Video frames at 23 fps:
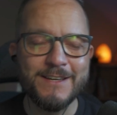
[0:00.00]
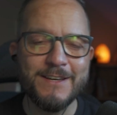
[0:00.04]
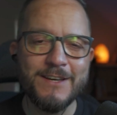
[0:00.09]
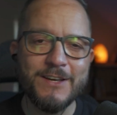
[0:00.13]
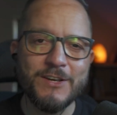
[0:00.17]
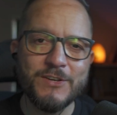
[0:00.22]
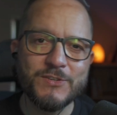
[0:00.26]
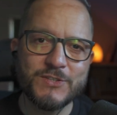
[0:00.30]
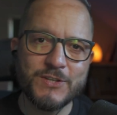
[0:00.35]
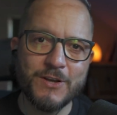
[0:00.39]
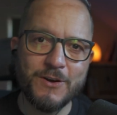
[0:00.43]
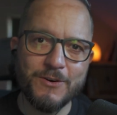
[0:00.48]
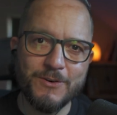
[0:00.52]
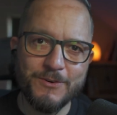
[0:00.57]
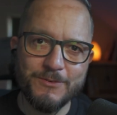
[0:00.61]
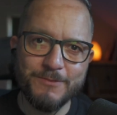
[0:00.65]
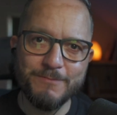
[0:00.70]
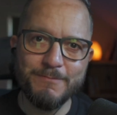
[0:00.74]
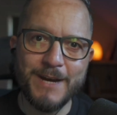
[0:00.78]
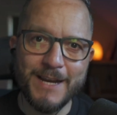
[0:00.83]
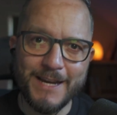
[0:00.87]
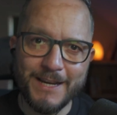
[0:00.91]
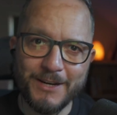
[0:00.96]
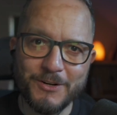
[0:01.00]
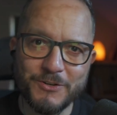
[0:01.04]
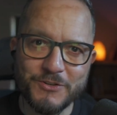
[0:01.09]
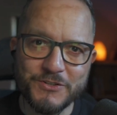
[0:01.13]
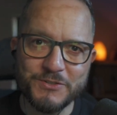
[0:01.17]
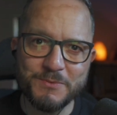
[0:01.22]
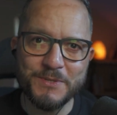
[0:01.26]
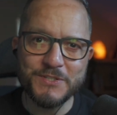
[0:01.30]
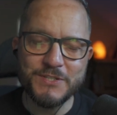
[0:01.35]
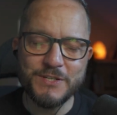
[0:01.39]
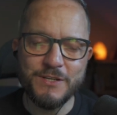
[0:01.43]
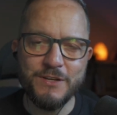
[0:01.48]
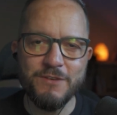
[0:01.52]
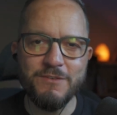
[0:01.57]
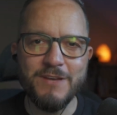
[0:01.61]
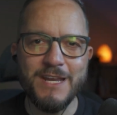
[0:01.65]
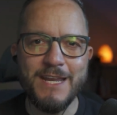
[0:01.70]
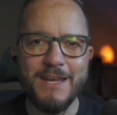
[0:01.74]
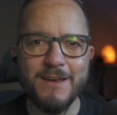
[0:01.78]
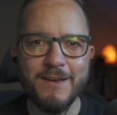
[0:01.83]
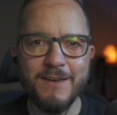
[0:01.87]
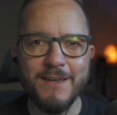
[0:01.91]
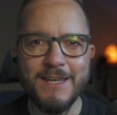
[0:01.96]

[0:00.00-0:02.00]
So my encouragement to you here